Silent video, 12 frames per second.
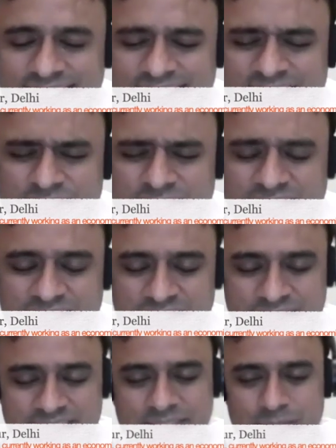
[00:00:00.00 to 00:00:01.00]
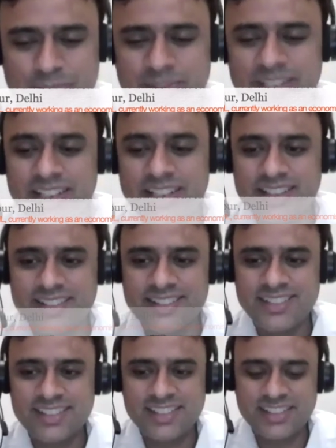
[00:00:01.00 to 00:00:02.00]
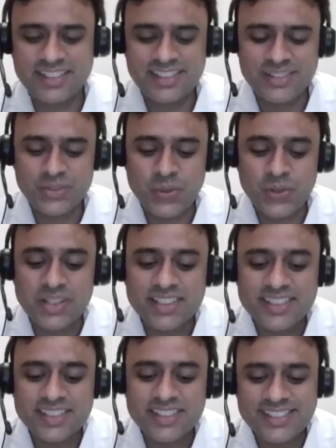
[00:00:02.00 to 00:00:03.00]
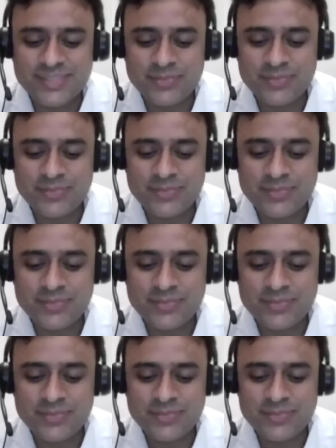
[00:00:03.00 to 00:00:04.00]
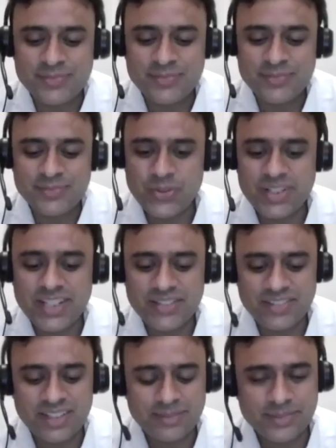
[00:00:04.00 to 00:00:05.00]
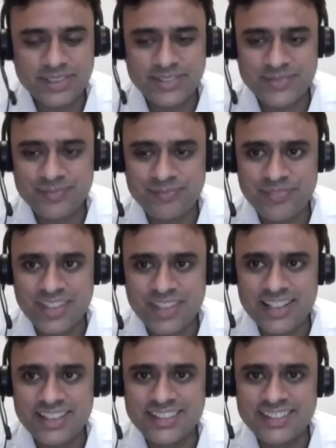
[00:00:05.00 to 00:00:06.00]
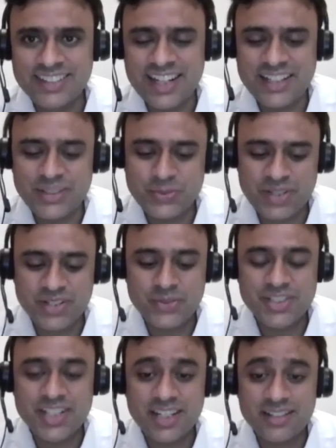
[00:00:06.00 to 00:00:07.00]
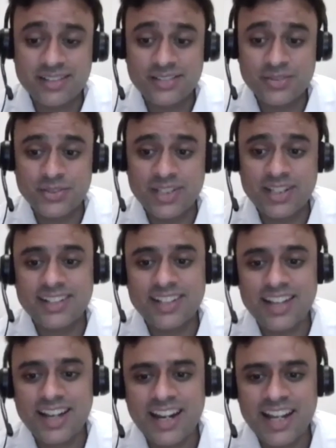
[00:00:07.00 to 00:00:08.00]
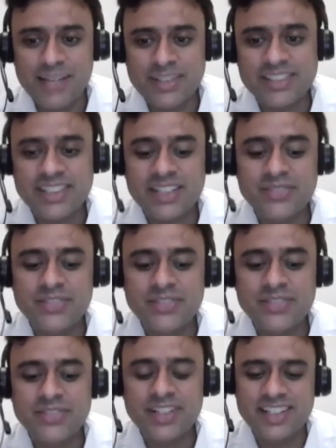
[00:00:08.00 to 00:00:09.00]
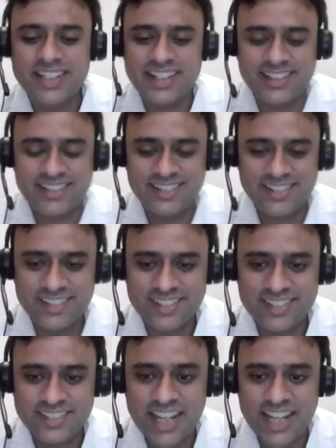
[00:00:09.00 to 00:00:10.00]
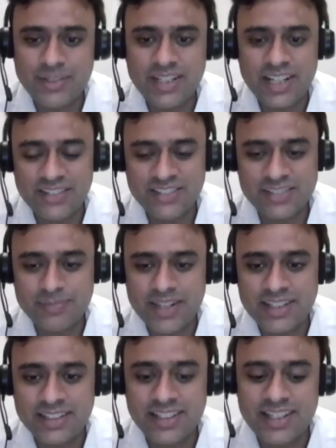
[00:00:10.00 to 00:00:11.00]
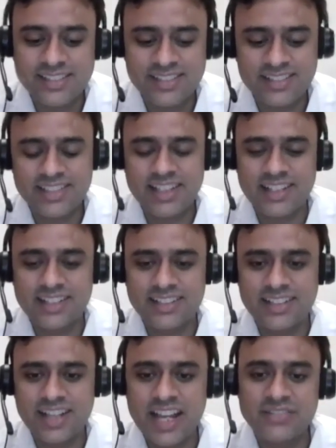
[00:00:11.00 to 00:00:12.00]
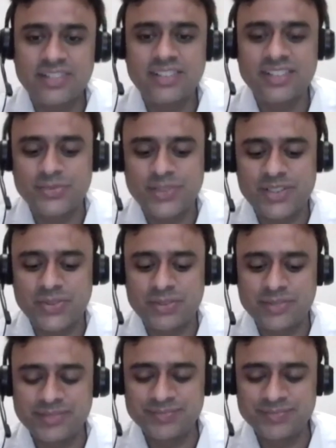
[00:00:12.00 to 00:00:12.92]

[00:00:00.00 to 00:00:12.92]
it's very evident to me that this talk is more for my own development and to share it so that I myself recollect the time that I have spent and the lessons that I have learned with Swami.